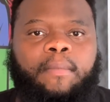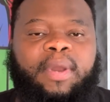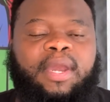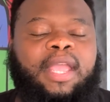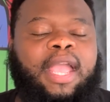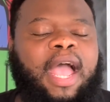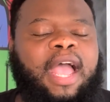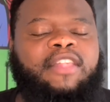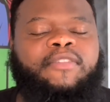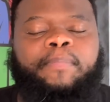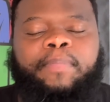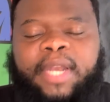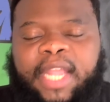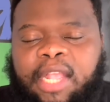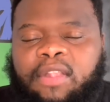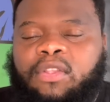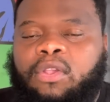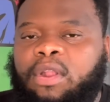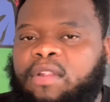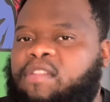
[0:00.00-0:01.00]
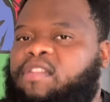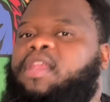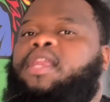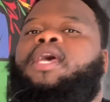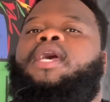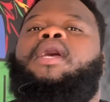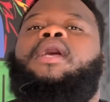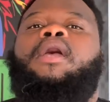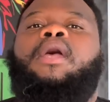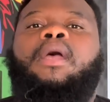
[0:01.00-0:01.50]
And guys, please
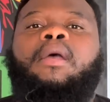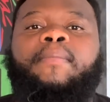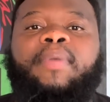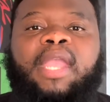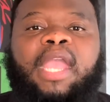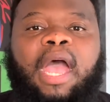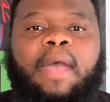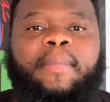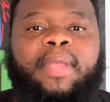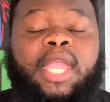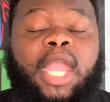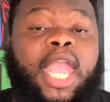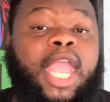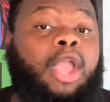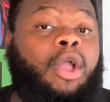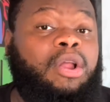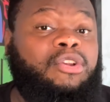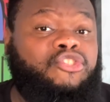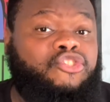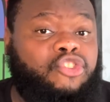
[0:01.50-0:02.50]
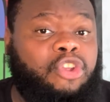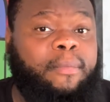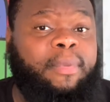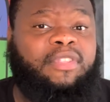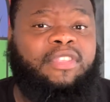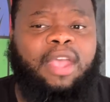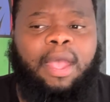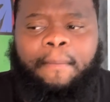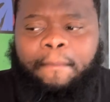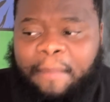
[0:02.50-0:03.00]
consider becoming a
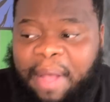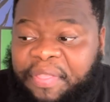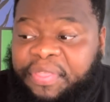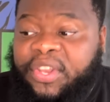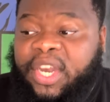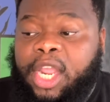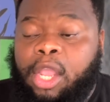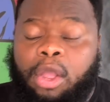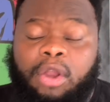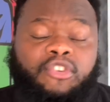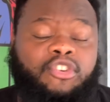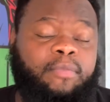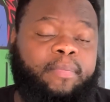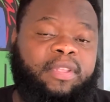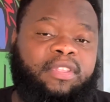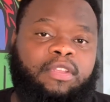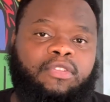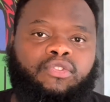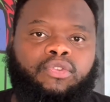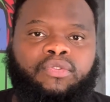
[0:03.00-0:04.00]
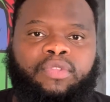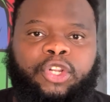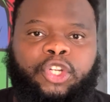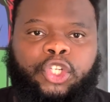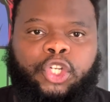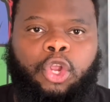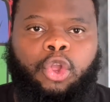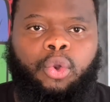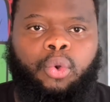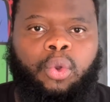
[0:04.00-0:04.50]
contributor, monthly contributor to the
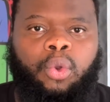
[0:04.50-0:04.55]
show